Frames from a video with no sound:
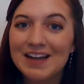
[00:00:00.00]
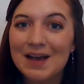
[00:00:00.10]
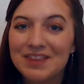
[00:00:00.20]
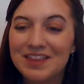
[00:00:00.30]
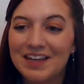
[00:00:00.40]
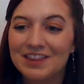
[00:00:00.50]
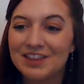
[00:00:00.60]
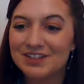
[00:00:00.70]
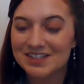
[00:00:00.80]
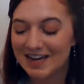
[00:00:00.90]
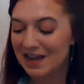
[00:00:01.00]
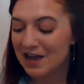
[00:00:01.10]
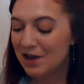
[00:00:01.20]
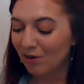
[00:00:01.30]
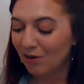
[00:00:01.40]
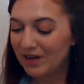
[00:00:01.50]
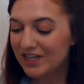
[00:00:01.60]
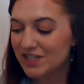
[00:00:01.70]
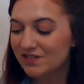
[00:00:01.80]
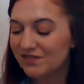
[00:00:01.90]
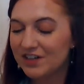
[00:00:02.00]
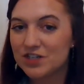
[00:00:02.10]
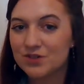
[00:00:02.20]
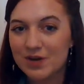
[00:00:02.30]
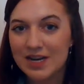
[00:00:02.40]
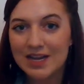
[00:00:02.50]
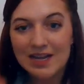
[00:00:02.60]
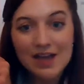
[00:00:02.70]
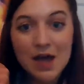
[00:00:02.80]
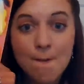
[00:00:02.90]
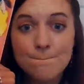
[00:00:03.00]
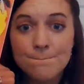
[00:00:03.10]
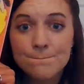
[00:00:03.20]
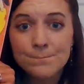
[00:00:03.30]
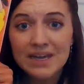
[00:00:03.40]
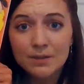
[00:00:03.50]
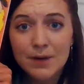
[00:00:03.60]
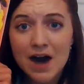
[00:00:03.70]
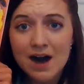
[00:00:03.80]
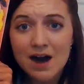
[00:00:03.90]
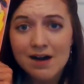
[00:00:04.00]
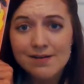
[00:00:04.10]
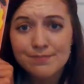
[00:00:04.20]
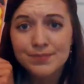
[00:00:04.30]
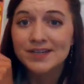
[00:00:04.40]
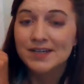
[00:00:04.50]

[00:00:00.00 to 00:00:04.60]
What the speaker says: Happy Thinking Thursday. We just finished reading Beetle Bop.